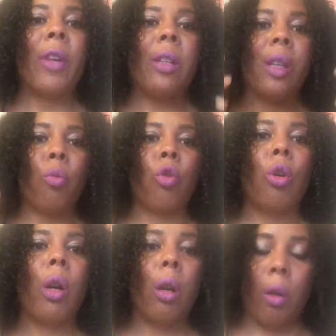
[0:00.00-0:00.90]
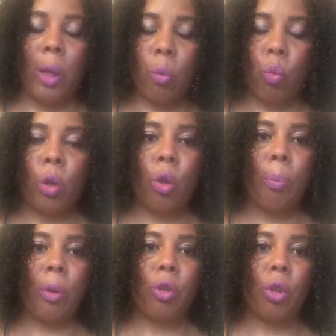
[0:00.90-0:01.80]
And it will
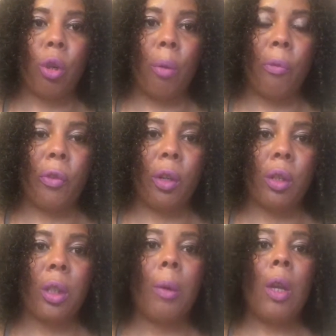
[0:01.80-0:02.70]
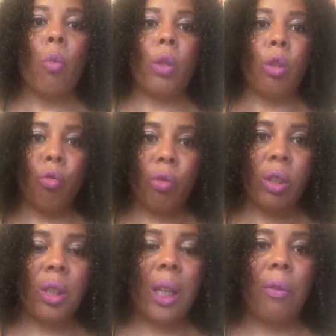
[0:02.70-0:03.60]
build your confidence up when you
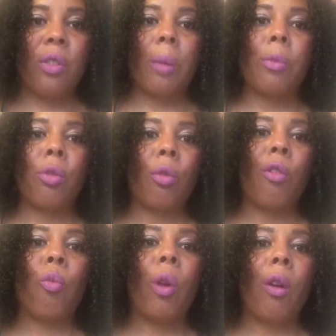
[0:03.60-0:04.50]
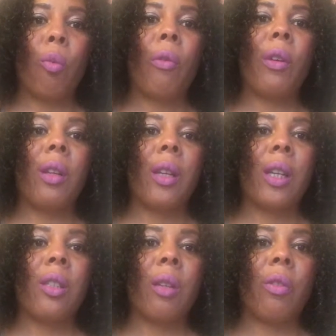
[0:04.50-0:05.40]
receive some sort of wealth within the
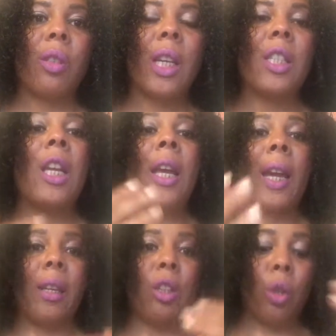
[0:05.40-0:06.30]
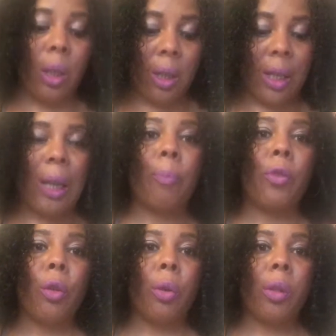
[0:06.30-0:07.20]
next 7 days. And then you can keep
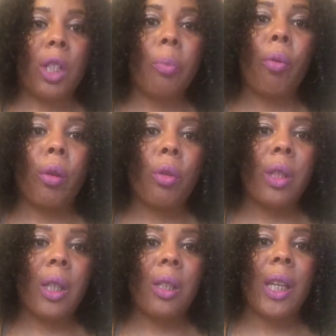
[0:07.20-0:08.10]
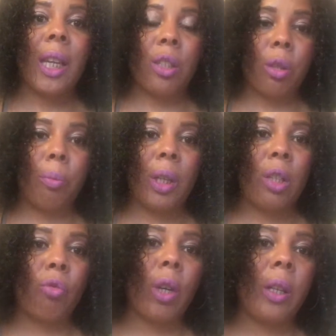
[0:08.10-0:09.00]
doing this process here. So
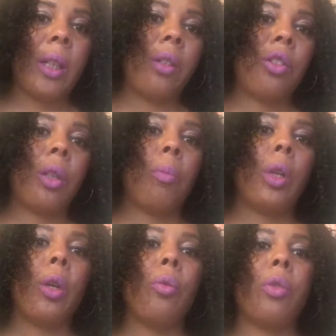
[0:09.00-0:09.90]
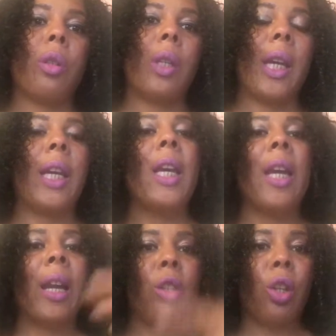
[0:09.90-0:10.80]
please write down some notes, okay?
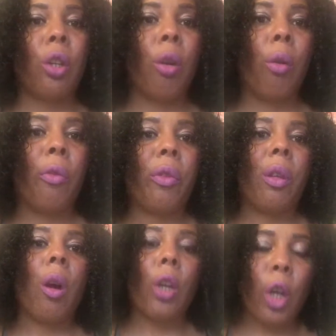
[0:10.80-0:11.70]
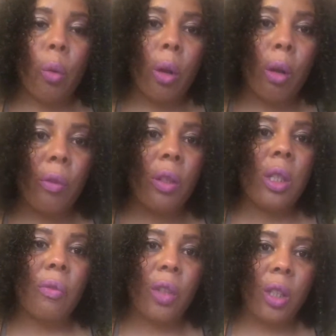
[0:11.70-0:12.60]
And you can go over
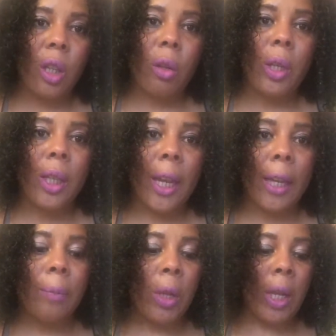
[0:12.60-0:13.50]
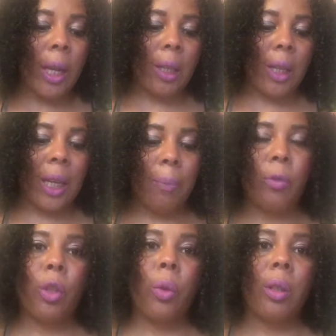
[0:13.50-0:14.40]
this video again and keep
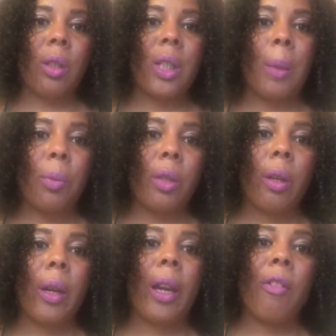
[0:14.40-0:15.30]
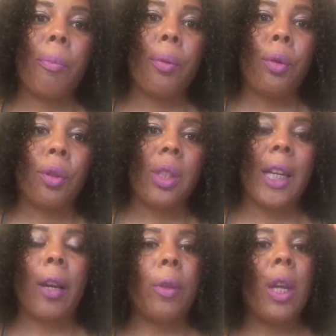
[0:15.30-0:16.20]
doing the tips that I have put
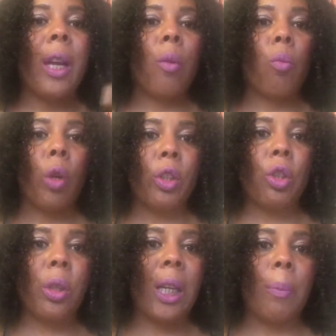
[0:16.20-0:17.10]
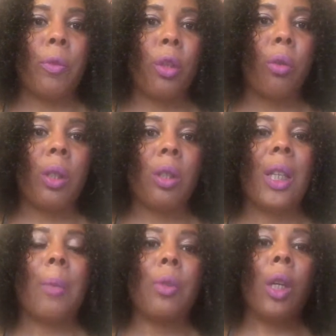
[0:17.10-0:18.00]
down. And once you keep doing the
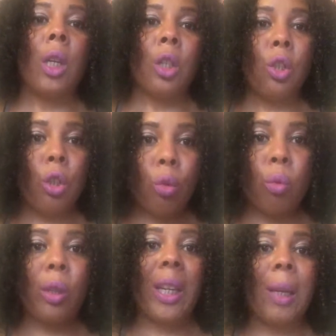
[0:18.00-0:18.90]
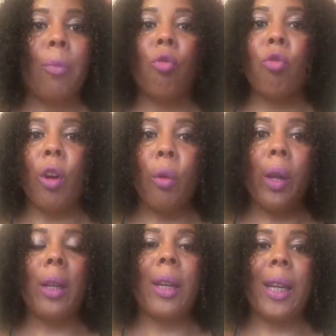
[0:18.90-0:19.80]
tips, you will keep growing